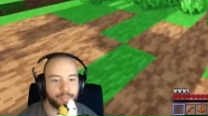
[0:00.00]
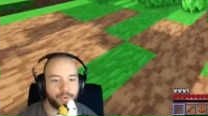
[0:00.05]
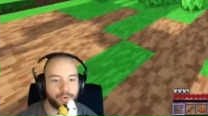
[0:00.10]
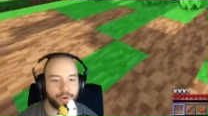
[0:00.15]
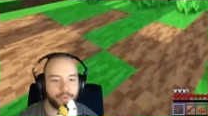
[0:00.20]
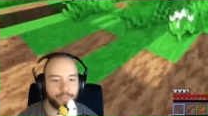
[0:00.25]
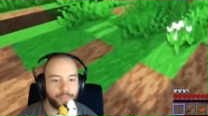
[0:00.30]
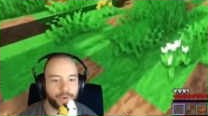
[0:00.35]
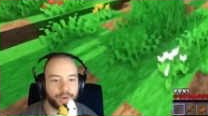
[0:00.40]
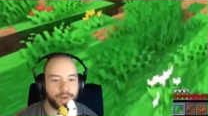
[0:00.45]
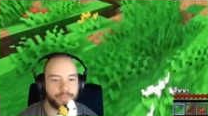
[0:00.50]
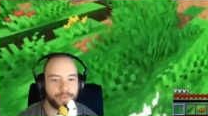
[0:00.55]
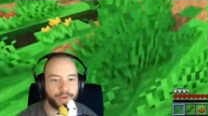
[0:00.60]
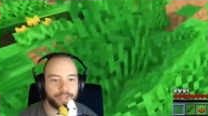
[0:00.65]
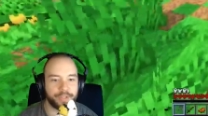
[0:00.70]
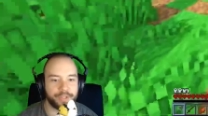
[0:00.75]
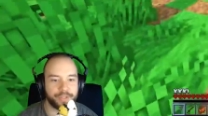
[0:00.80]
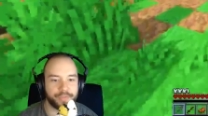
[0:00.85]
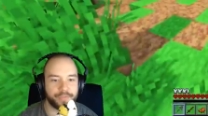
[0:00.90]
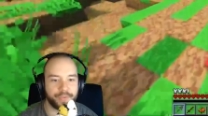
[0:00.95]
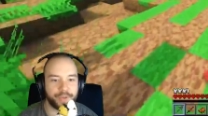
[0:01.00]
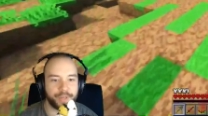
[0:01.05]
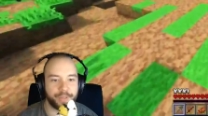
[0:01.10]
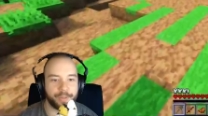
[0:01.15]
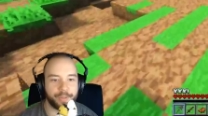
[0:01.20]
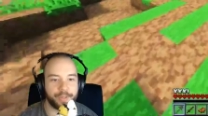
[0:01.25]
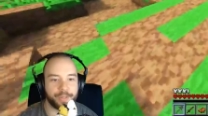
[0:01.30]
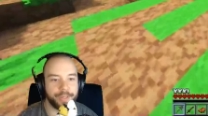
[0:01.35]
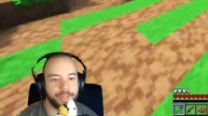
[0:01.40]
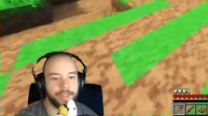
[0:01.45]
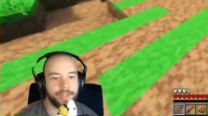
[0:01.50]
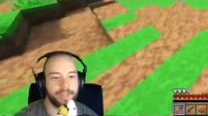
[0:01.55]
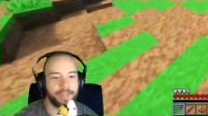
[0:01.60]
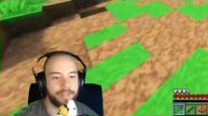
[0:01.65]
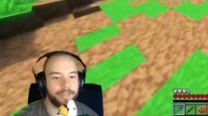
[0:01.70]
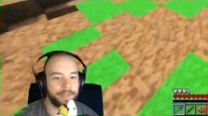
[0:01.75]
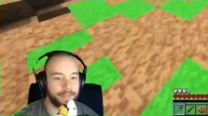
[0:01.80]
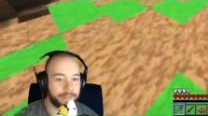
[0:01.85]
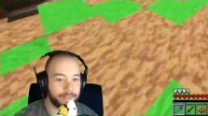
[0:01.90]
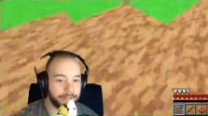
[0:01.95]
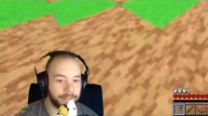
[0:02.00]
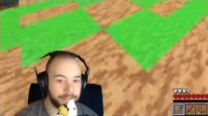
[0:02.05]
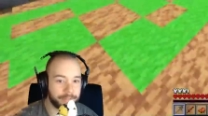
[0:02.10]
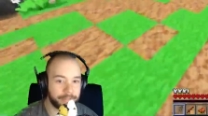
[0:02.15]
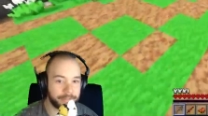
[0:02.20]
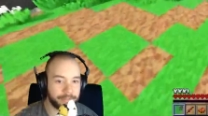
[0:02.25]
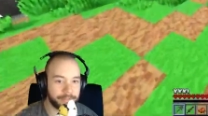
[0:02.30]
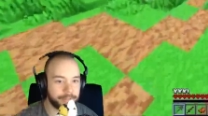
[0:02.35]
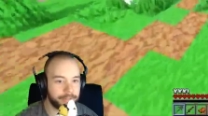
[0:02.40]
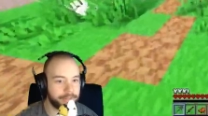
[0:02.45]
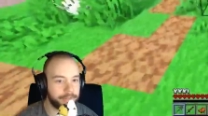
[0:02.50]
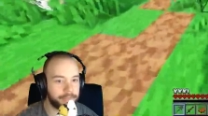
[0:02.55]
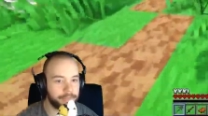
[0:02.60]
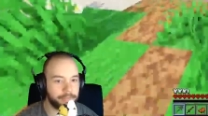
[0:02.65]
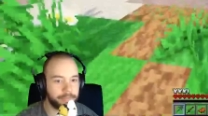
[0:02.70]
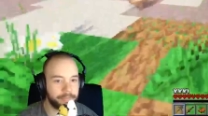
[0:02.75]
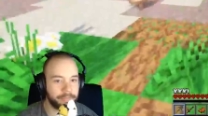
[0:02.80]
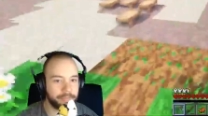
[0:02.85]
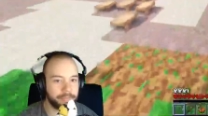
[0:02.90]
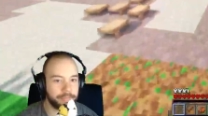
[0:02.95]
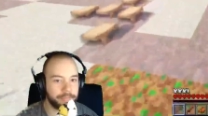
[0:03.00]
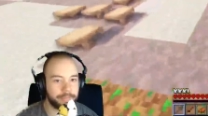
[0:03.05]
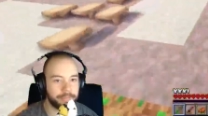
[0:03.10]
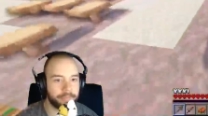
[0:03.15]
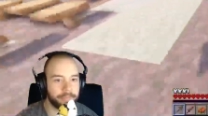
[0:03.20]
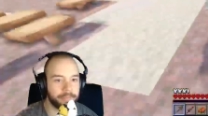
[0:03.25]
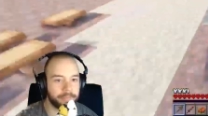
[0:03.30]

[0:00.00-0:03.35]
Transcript: oh, more of whatever I just found. Lapis that's uh, by the, what's it?